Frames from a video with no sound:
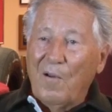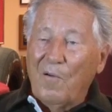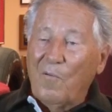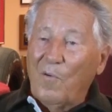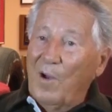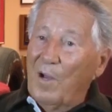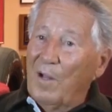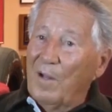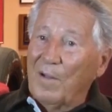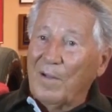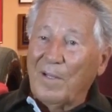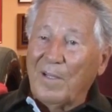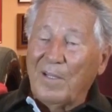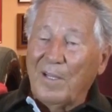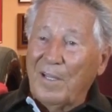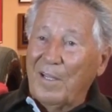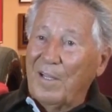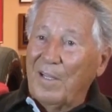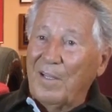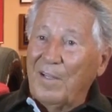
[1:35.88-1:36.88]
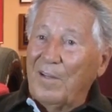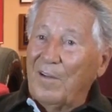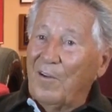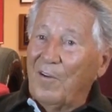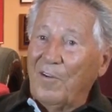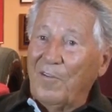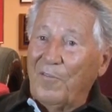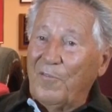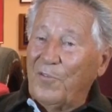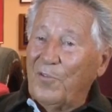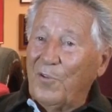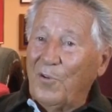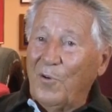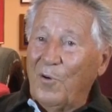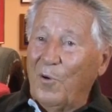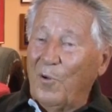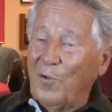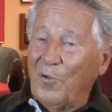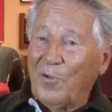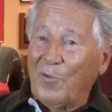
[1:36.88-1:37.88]
Well, you know, if you
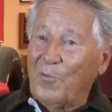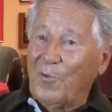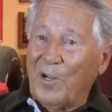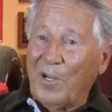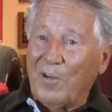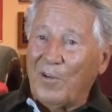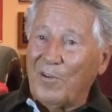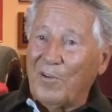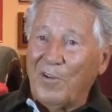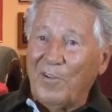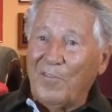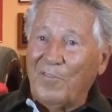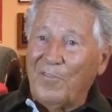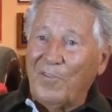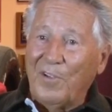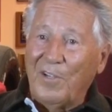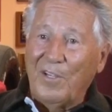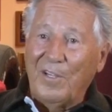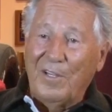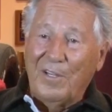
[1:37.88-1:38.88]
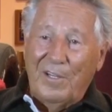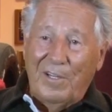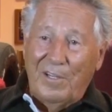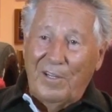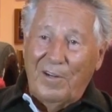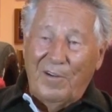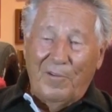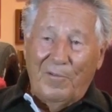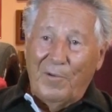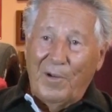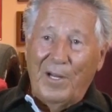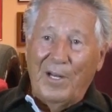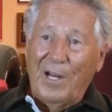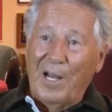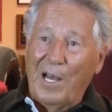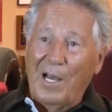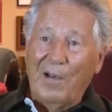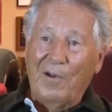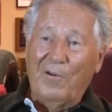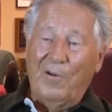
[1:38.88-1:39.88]
hold a record, if he, you know, right
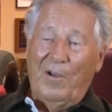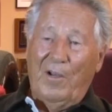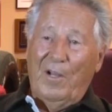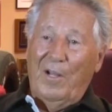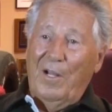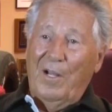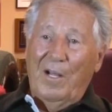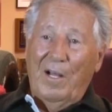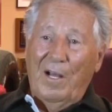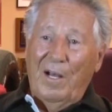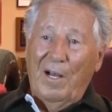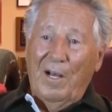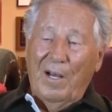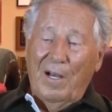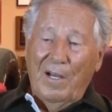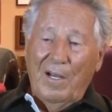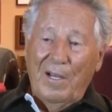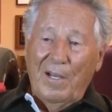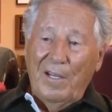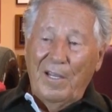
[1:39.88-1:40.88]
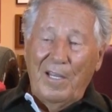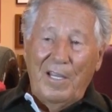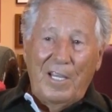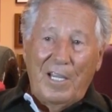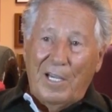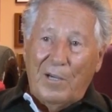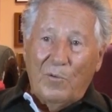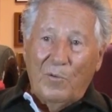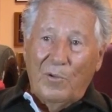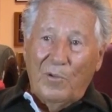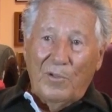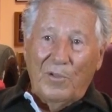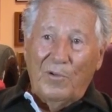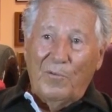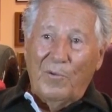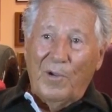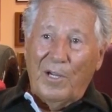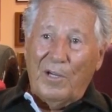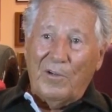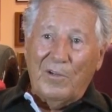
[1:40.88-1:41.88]
now, he equaled a
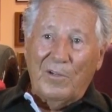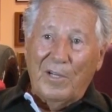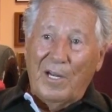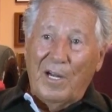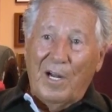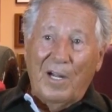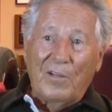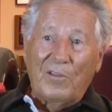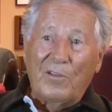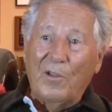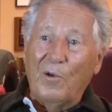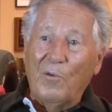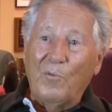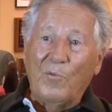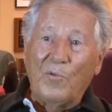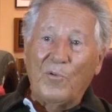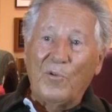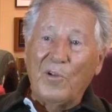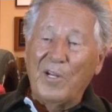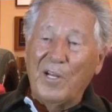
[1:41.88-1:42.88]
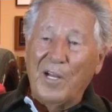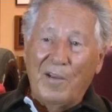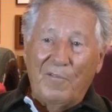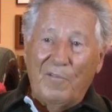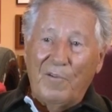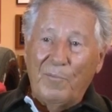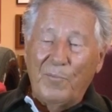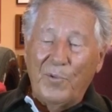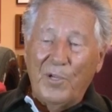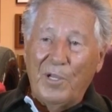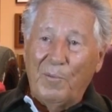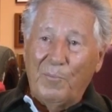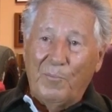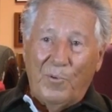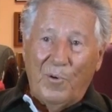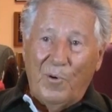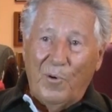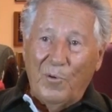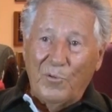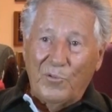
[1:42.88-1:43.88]
record that I thought would never be
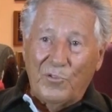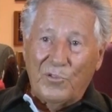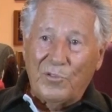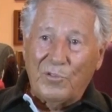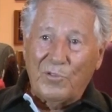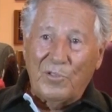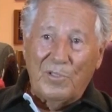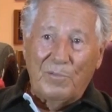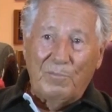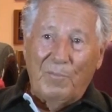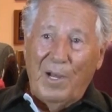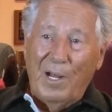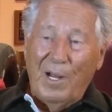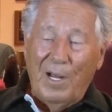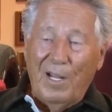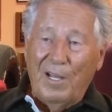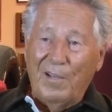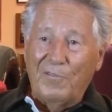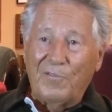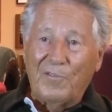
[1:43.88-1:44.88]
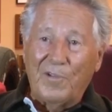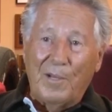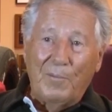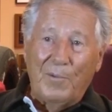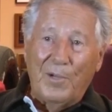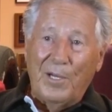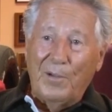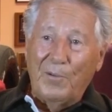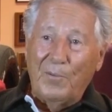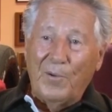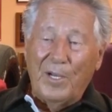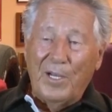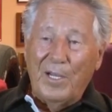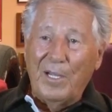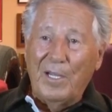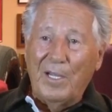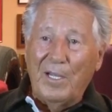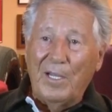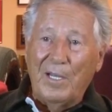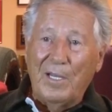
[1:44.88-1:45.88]
approached in my lifetime
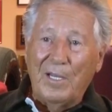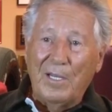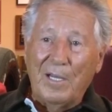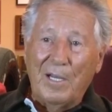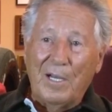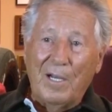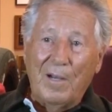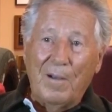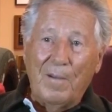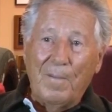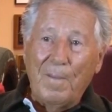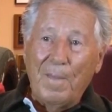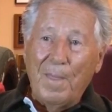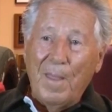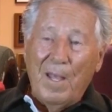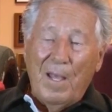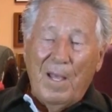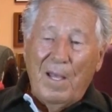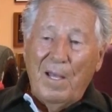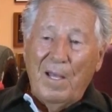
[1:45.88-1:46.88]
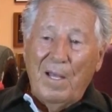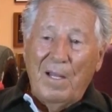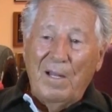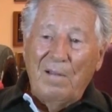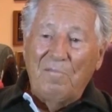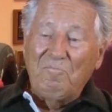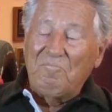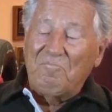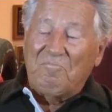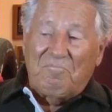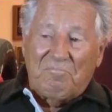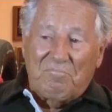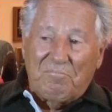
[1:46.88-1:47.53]
anyway. And